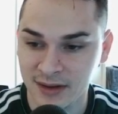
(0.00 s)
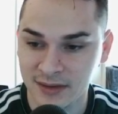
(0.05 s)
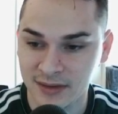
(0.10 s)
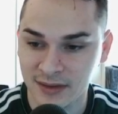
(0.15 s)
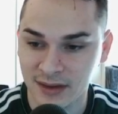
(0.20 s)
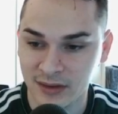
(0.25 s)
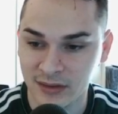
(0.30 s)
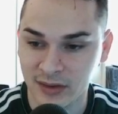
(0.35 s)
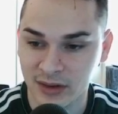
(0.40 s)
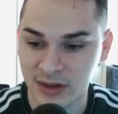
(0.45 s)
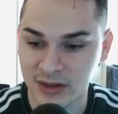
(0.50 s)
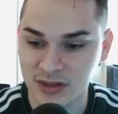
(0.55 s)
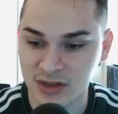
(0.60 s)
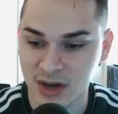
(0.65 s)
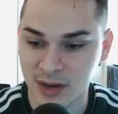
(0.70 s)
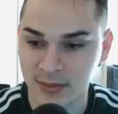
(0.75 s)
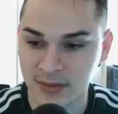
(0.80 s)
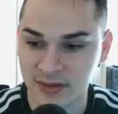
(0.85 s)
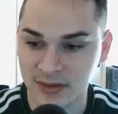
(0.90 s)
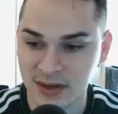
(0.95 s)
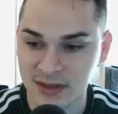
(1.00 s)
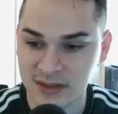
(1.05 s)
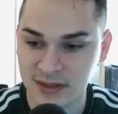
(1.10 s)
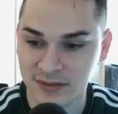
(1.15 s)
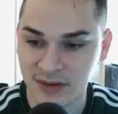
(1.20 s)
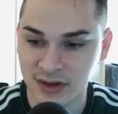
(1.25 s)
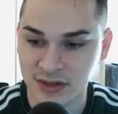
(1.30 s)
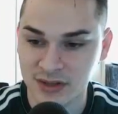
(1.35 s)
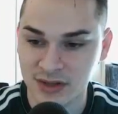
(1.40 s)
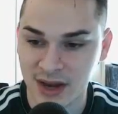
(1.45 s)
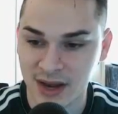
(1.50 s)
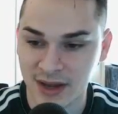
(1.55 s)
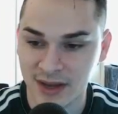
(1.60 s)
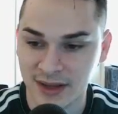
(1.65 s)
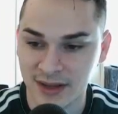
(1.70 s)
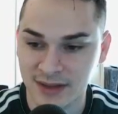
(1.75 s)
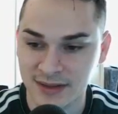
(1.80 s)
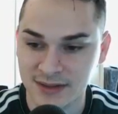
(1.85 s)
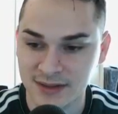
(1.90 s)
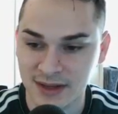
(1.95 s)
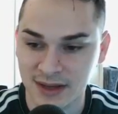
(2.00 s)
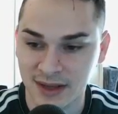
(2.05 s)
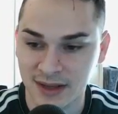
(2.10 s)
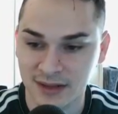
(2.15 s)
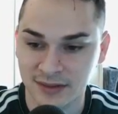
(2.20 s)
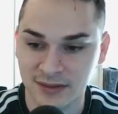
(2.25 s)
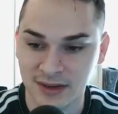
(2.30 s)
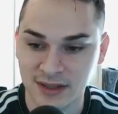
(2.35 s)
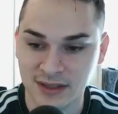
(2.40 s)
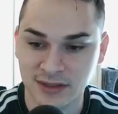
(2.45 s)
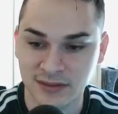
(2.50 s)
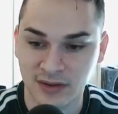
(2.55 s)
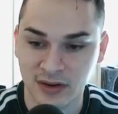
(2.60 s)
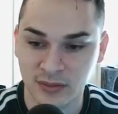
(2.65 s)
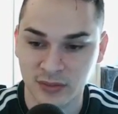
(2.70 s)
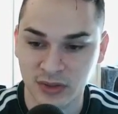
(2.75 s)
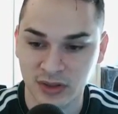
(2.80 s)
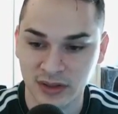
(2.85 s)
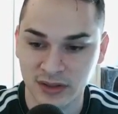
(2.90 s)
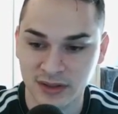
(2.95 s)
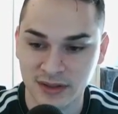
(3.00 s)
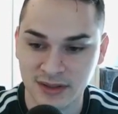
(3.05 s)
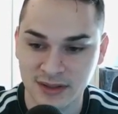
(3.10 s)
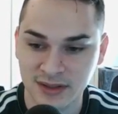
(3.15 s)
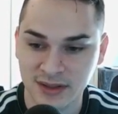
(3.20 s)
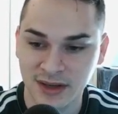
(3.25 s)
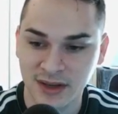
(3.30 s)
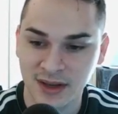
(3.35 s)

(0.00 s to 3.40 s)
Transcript: Then we're going to drop the rest of our dragons and the rest of our balloons,